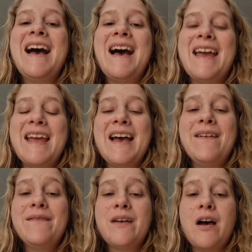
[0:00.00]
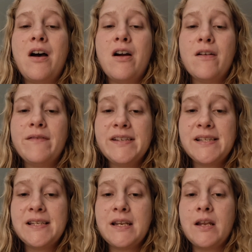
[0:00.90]
I have
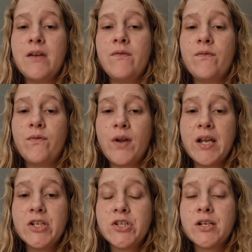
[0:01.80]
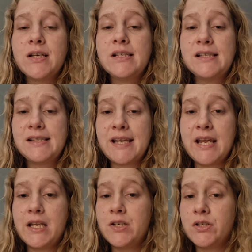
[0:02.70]
harvested fresh
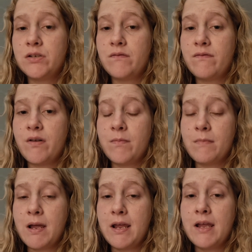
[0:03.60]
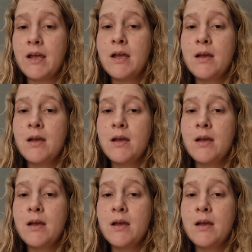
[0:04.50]
sage from my